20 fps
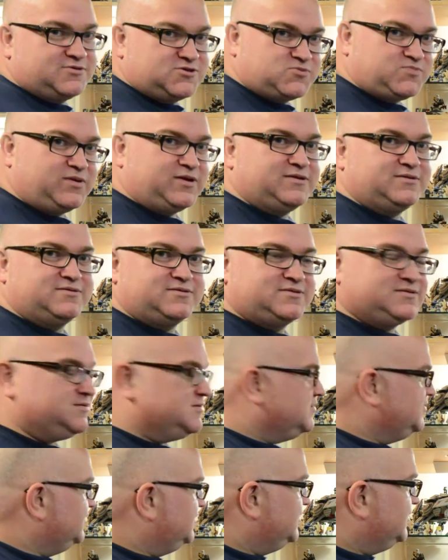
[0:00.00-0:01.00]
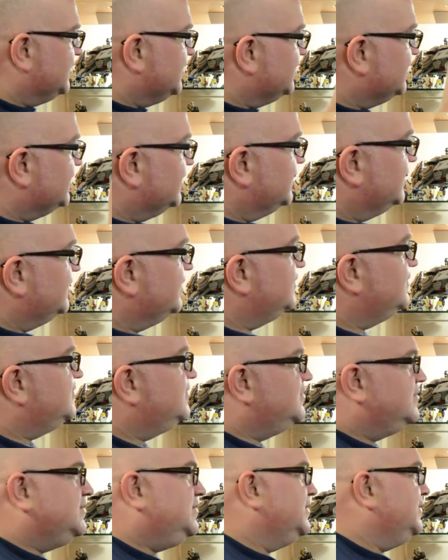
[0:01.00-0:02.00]
spent in here.
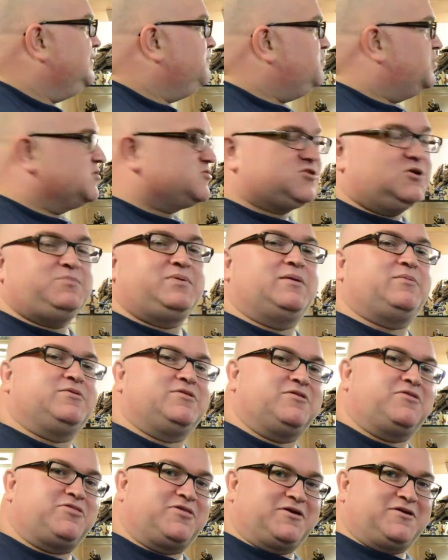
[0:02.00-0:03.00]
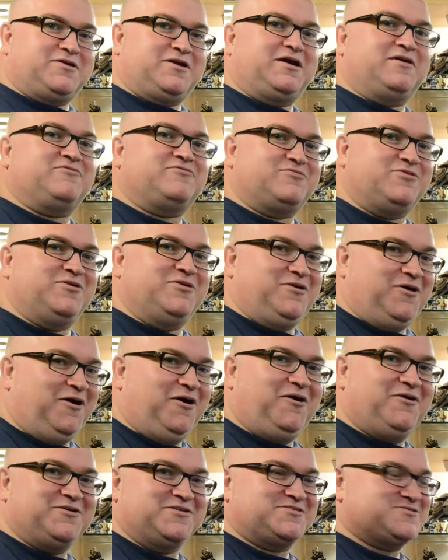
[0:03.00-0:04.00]
But it's not bad when the
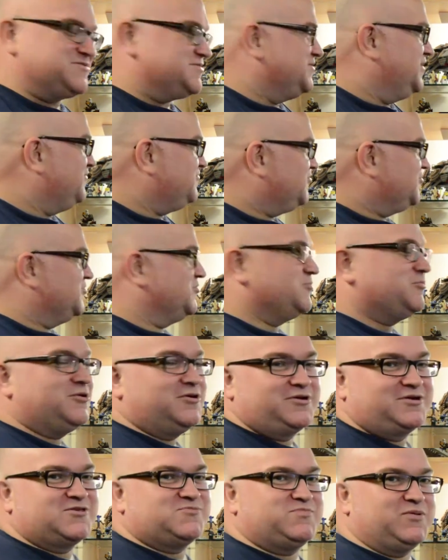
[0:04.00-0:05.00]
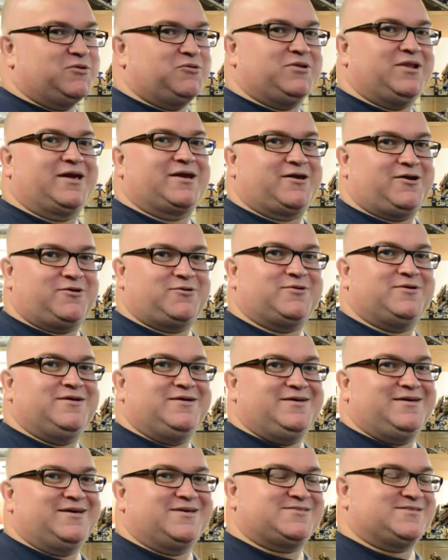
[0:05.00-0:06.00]
hardest thing you have to do at work is build Lego.
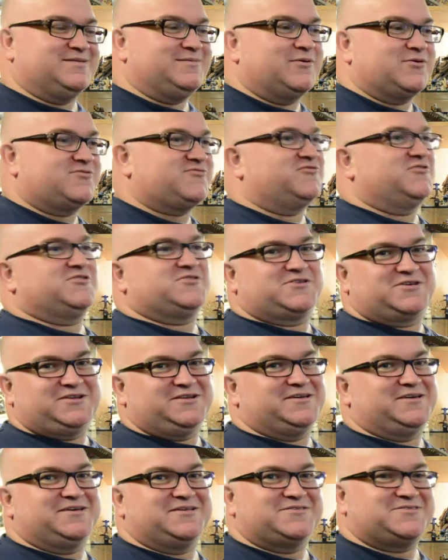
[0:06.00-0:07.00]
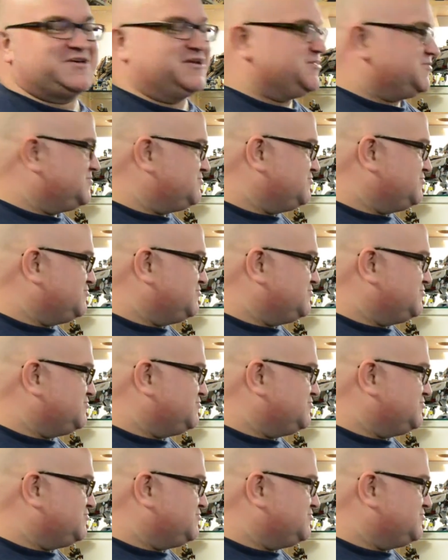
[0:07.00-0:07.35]
It's like the most physically intense